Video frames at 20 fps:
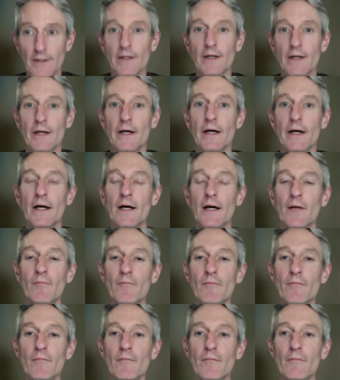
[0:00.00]

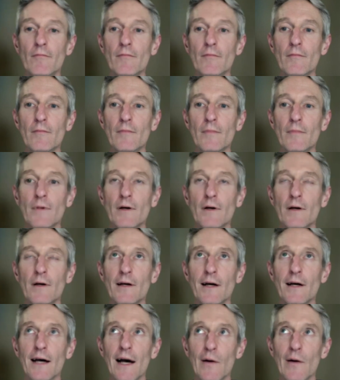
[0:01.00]
However,
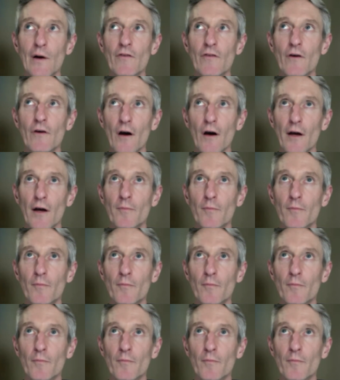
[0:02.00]
I